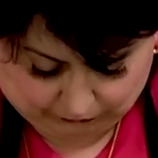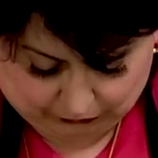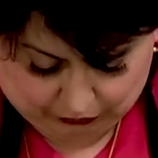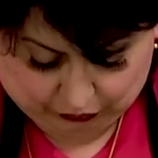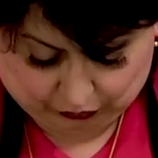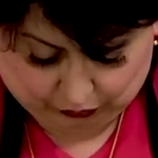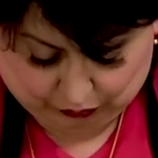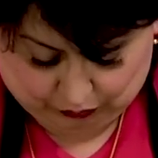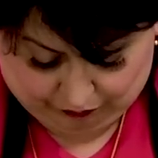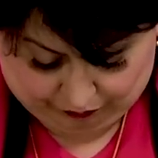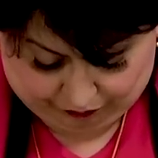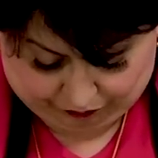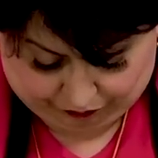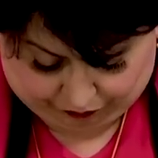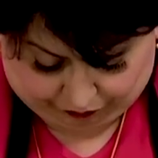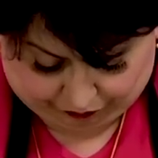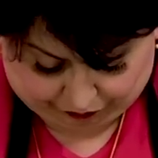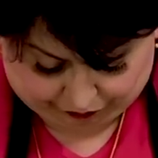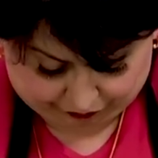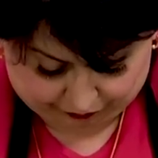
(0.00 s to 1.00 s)
oh,
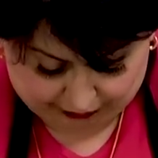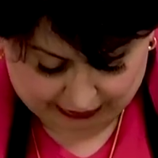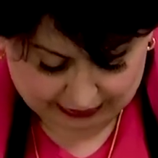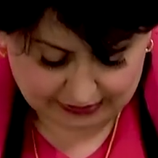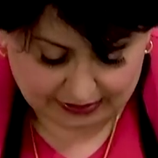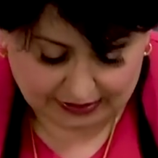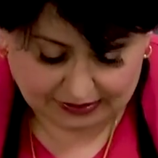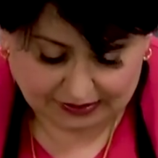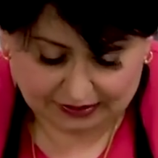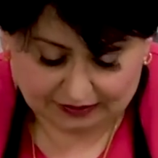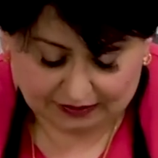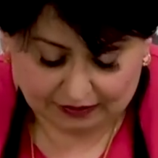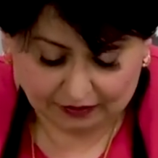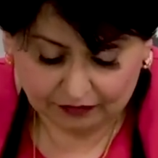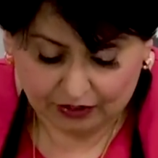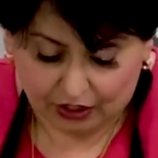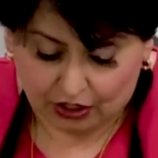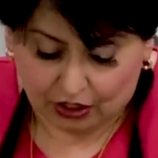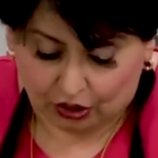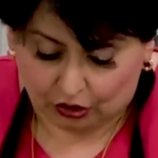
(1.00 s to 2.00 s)
that's easy
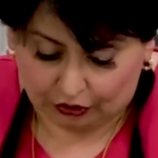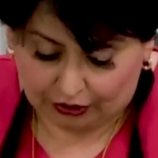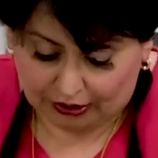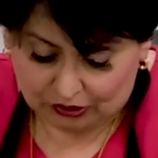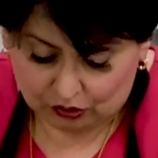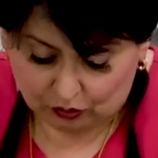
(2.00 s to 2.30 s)
enough. Okay,